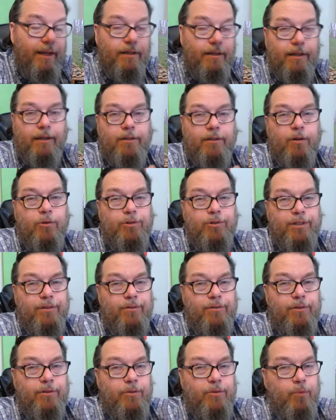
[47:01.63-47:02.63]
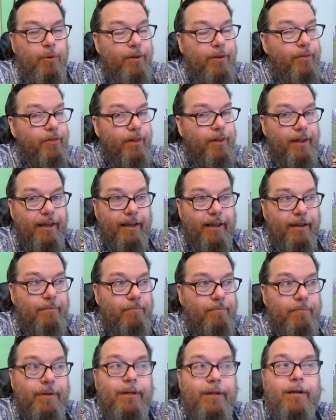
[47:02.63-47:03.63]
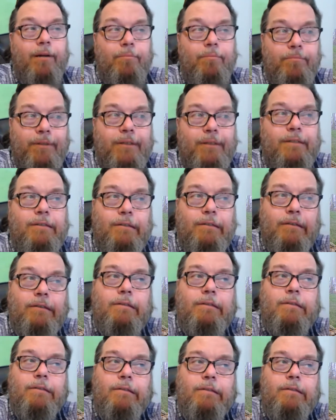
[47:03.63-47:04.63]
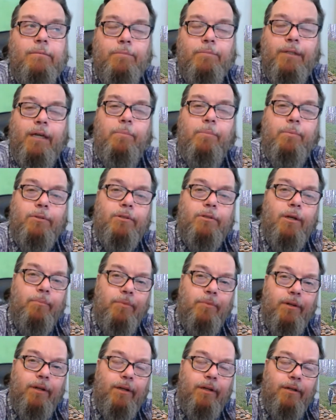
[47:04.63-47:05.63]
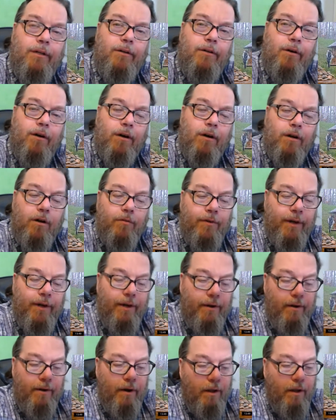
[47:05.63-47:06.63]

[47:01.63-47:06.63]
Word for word: I told you there's one thing. I'm being. I'm getting. Uh, I'm keeping something in the dark over here.